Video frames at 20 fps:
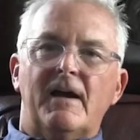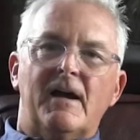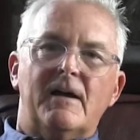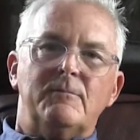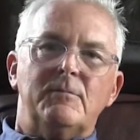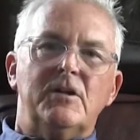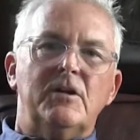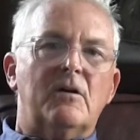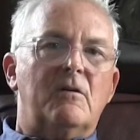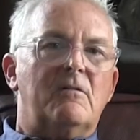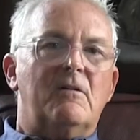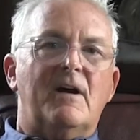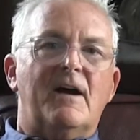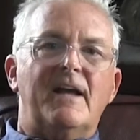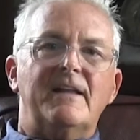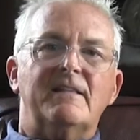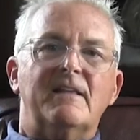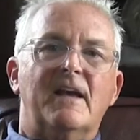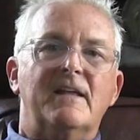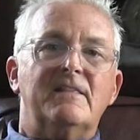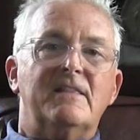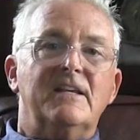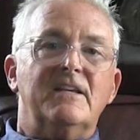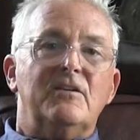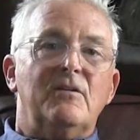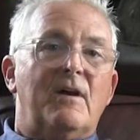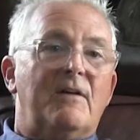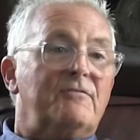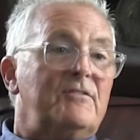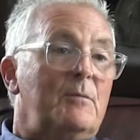Uh, you know, I, I,
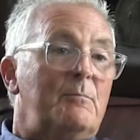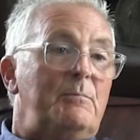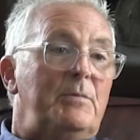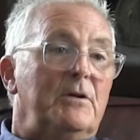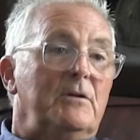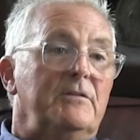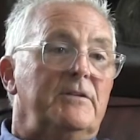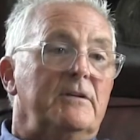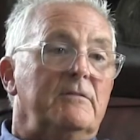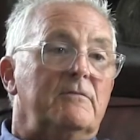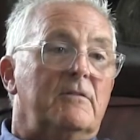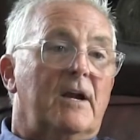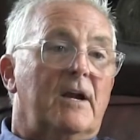think you have to build it,